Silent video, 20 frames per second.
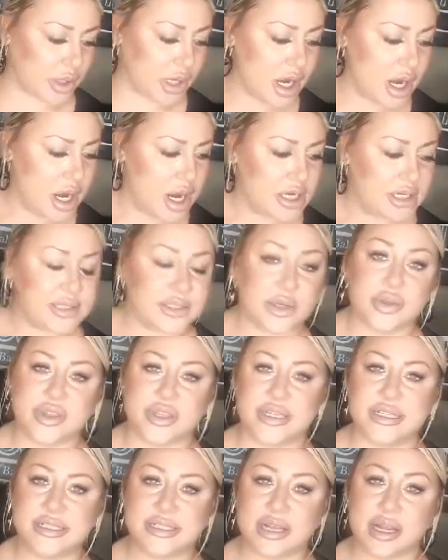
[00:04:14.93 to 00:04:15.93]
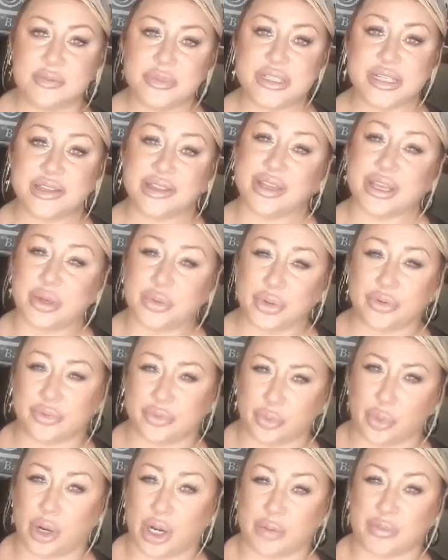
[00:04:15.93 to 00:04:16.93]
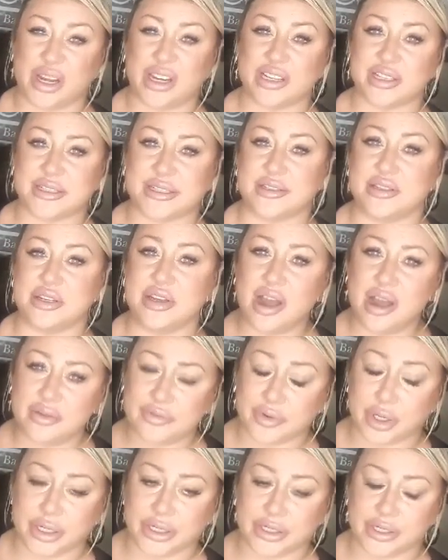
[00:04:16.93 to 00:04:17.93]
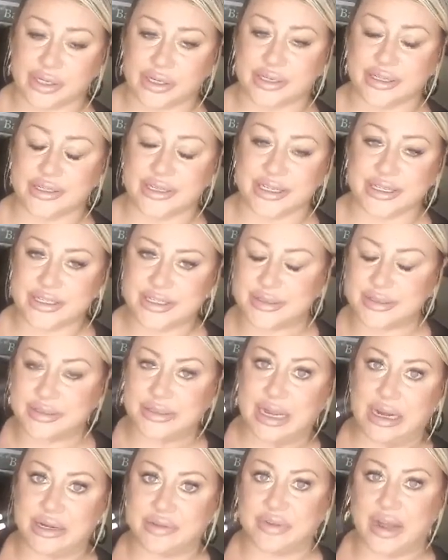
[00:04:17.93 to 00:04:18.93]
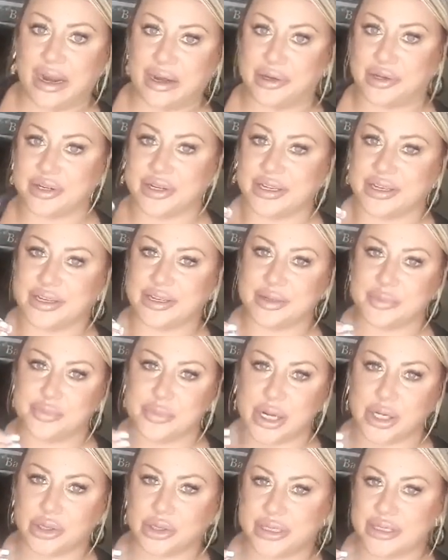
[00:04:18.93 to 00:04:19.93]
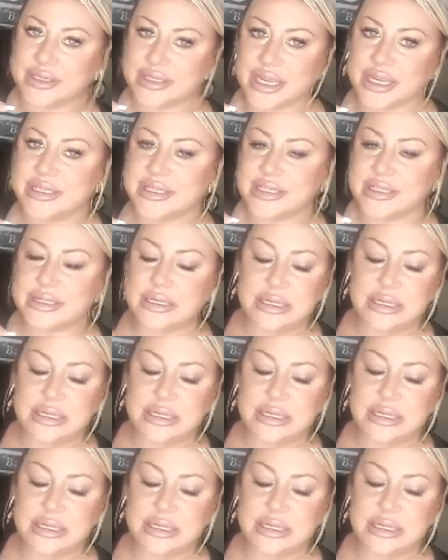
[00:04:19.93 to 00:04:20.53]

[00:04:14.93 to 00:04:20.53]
So this comes in liquid form, and it's not very good. It is kind of irony, metally tasting.